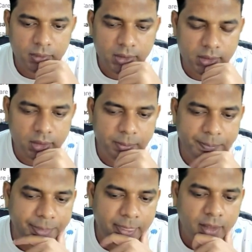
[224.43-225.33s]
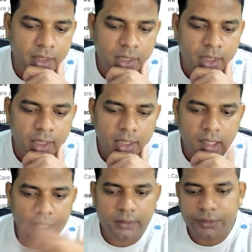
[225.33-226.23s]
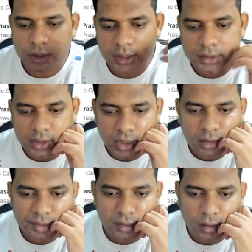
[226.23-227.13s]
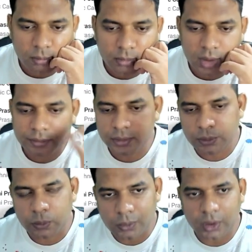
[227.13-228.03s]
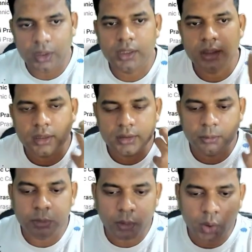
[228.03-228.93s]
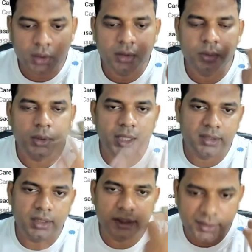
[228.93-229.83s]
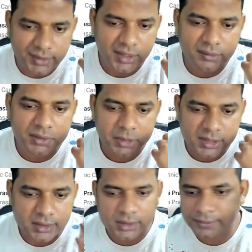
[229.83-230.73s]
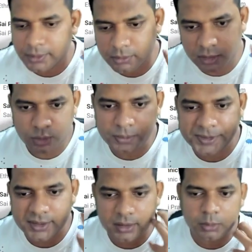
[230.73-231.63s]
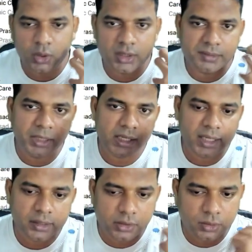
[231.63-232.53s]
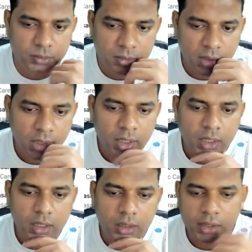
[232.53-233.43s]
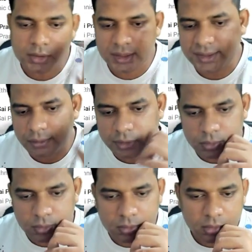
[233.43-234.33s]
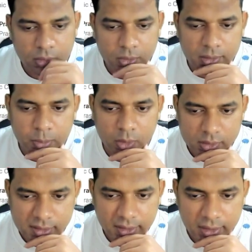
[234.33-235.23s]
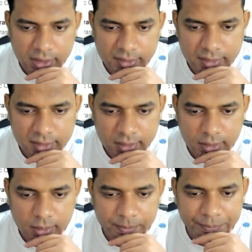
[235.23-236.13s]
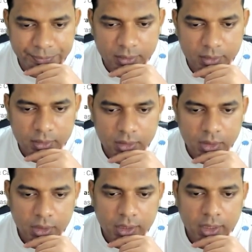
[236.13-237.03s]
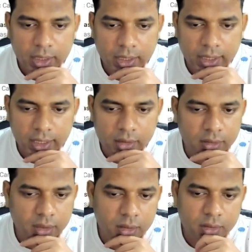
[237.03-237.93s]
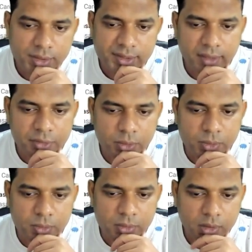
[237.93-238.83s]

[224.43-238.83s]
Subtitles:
Yeah, and few other things. If you want the bot to actually receive the messages from groups the bot is being added to, you just have to go to the bot settings and you just have to